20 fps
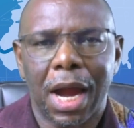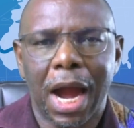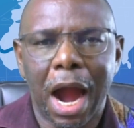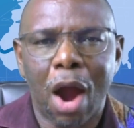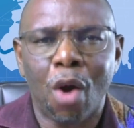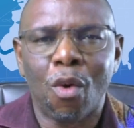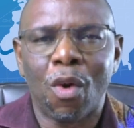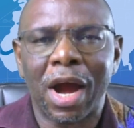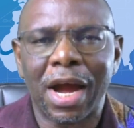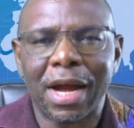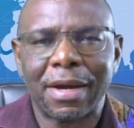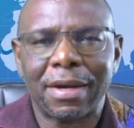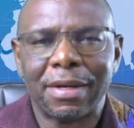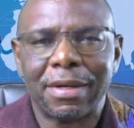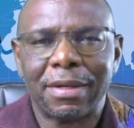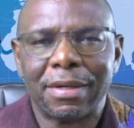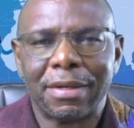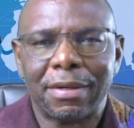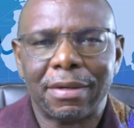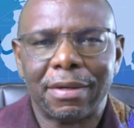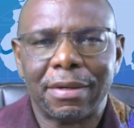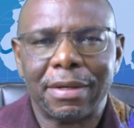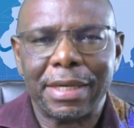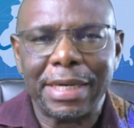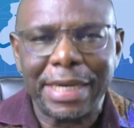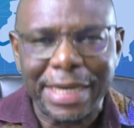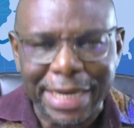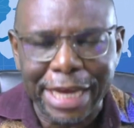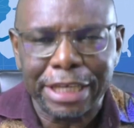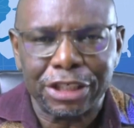Our
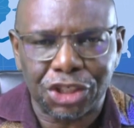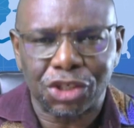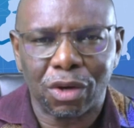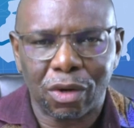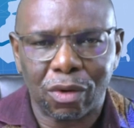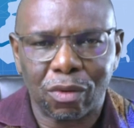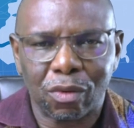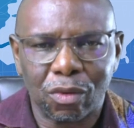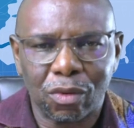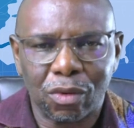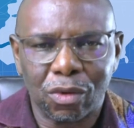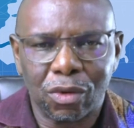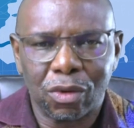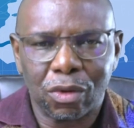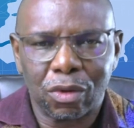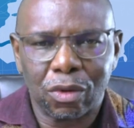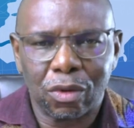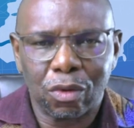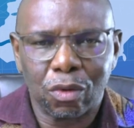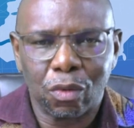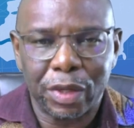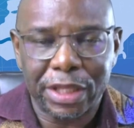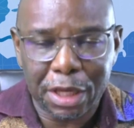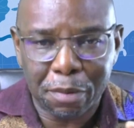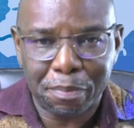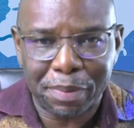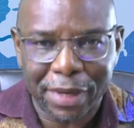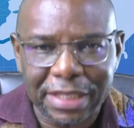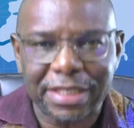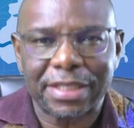nation with
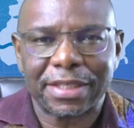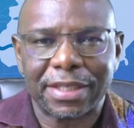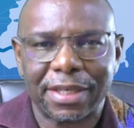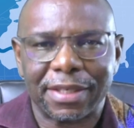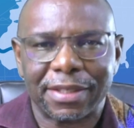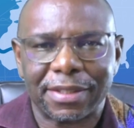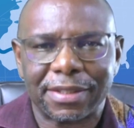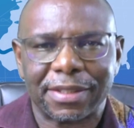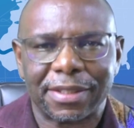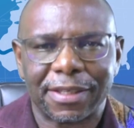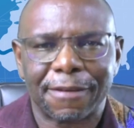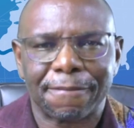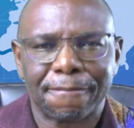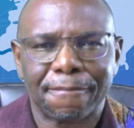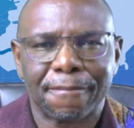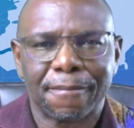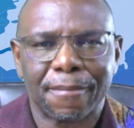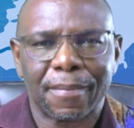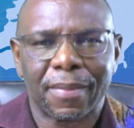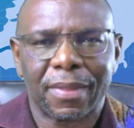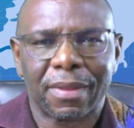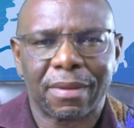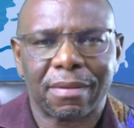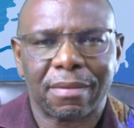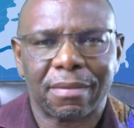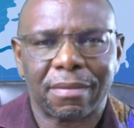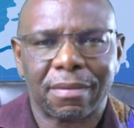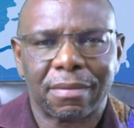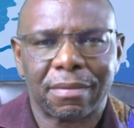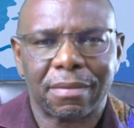a president,
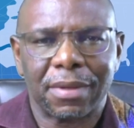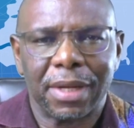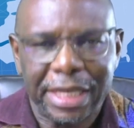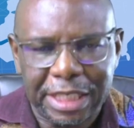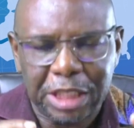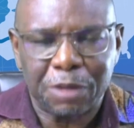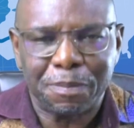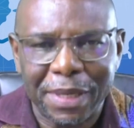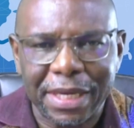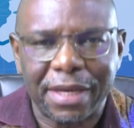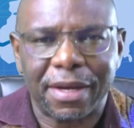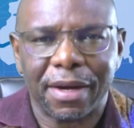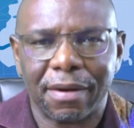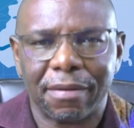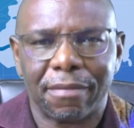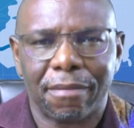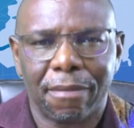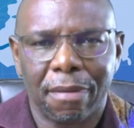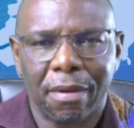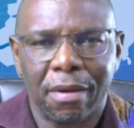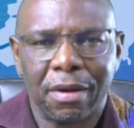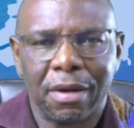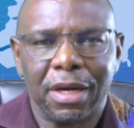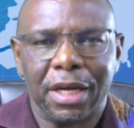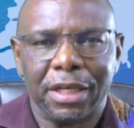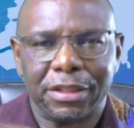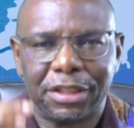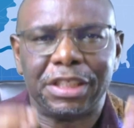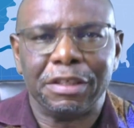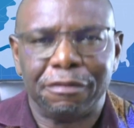a speaker,
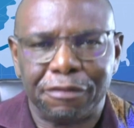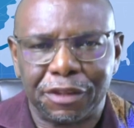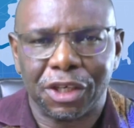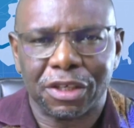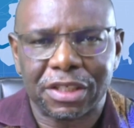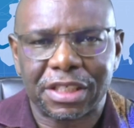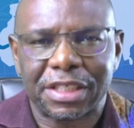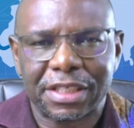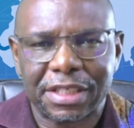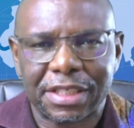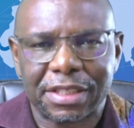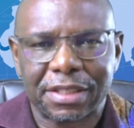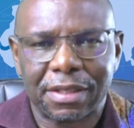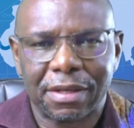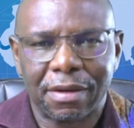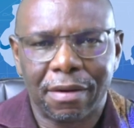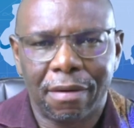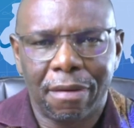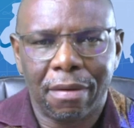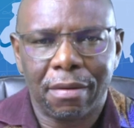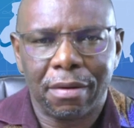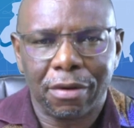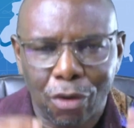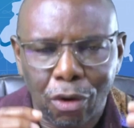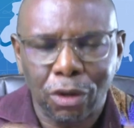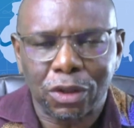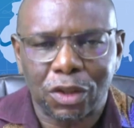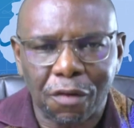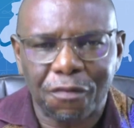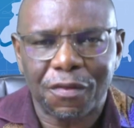a chief justice,
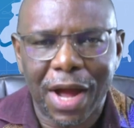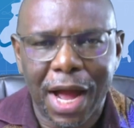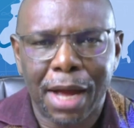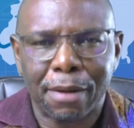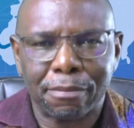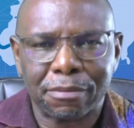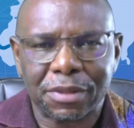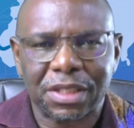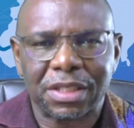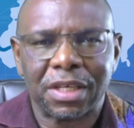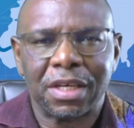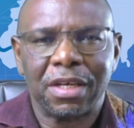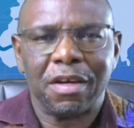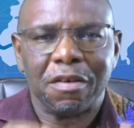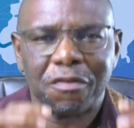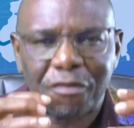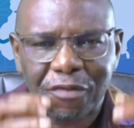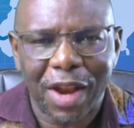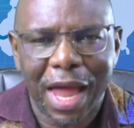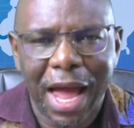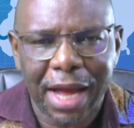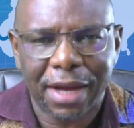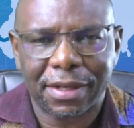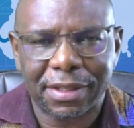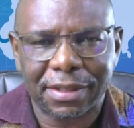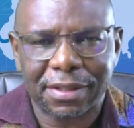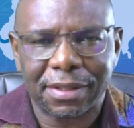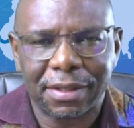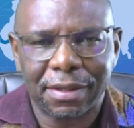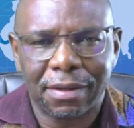coat of arms,
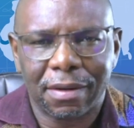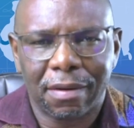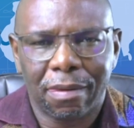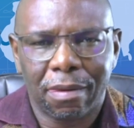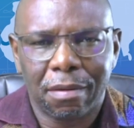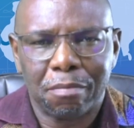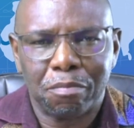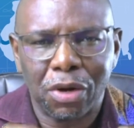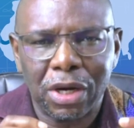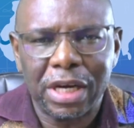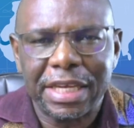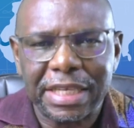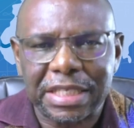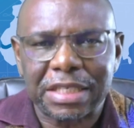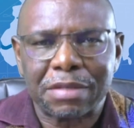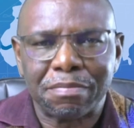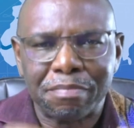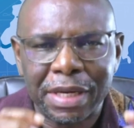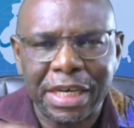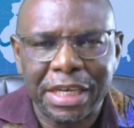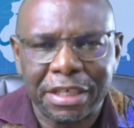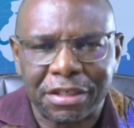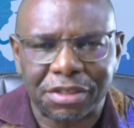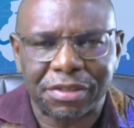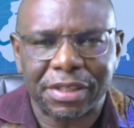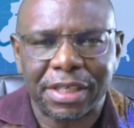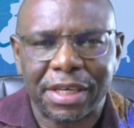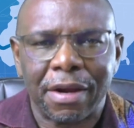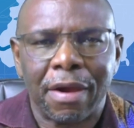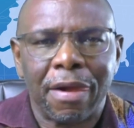flag, police,
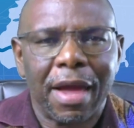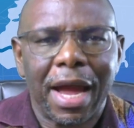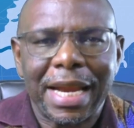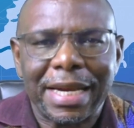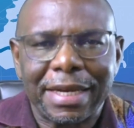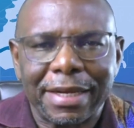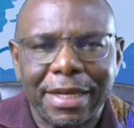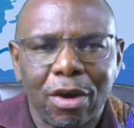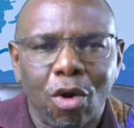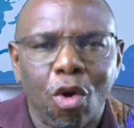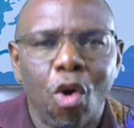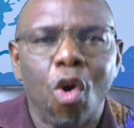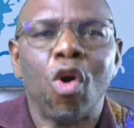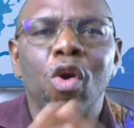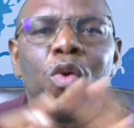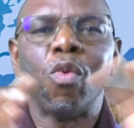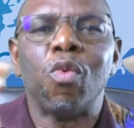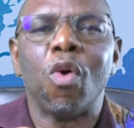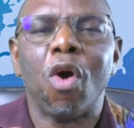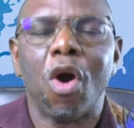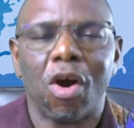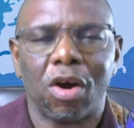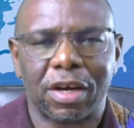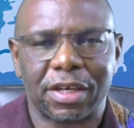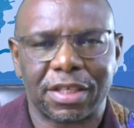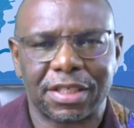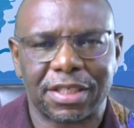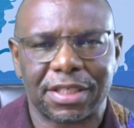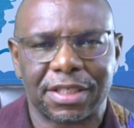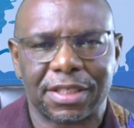military, and the whole
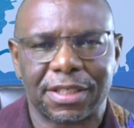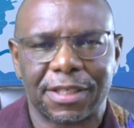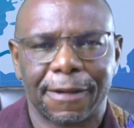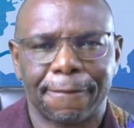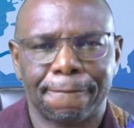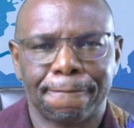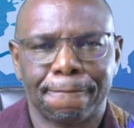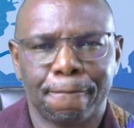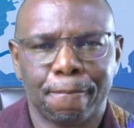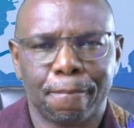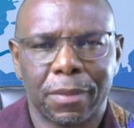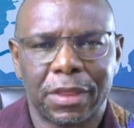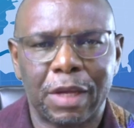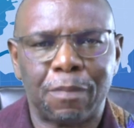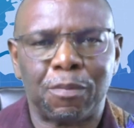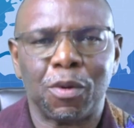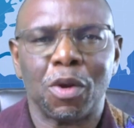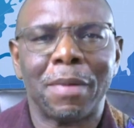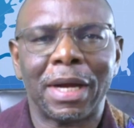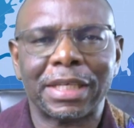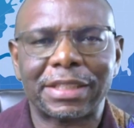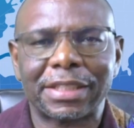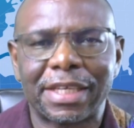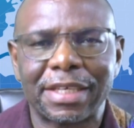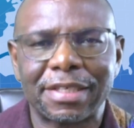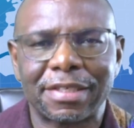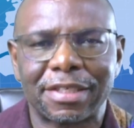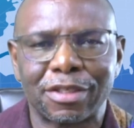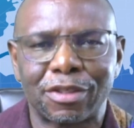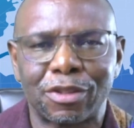works, diplomatic
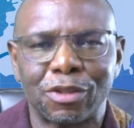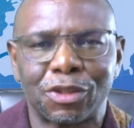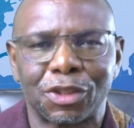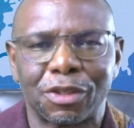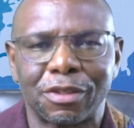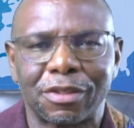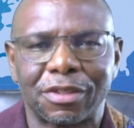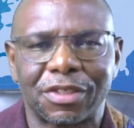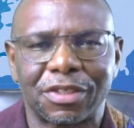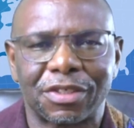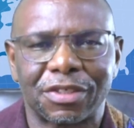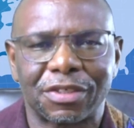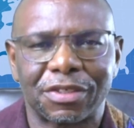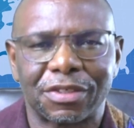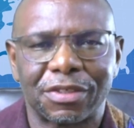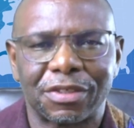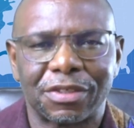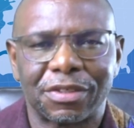institutions.